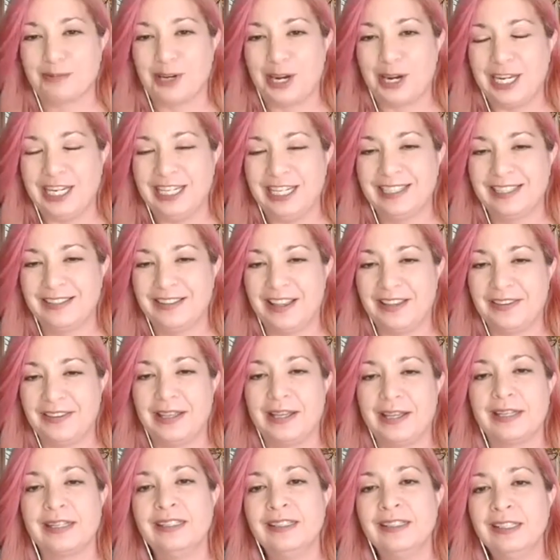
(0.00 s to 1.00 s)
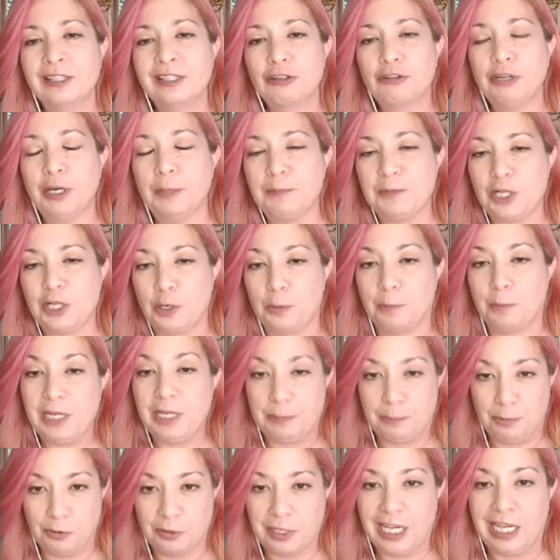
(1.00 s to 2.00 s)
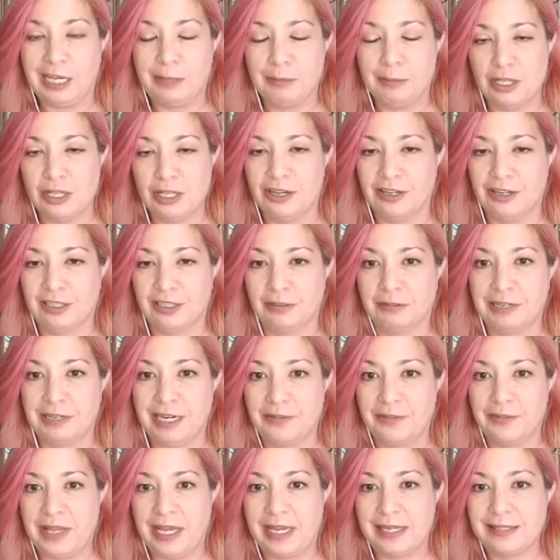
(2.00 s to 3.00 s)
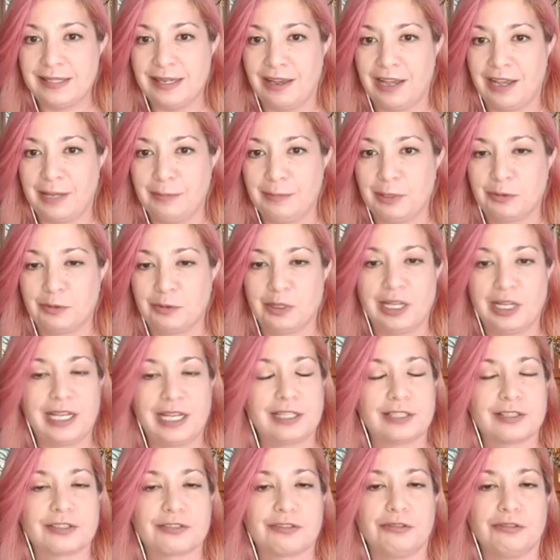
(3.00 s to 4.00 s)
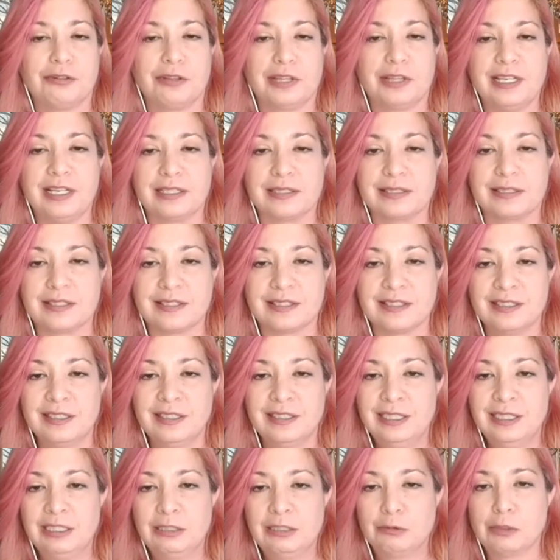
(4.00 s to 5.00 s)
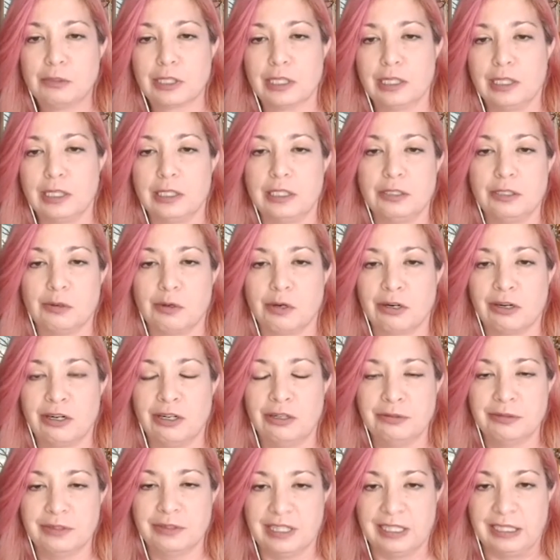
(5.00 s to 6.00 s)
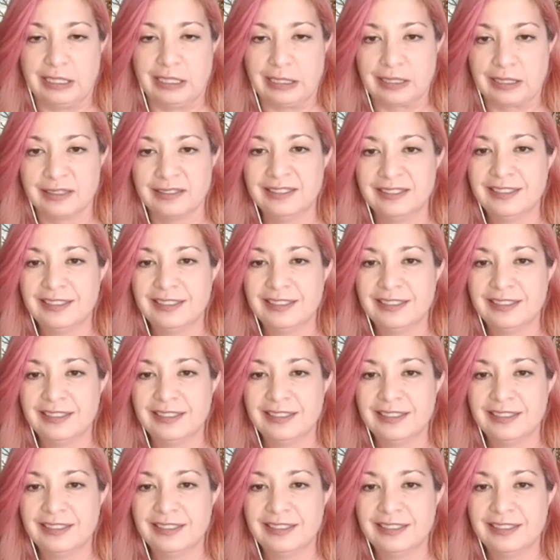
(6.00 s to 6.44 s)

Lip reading: right? And then the crypto people came along around that time and were like, screw this. We're going to do our own thing.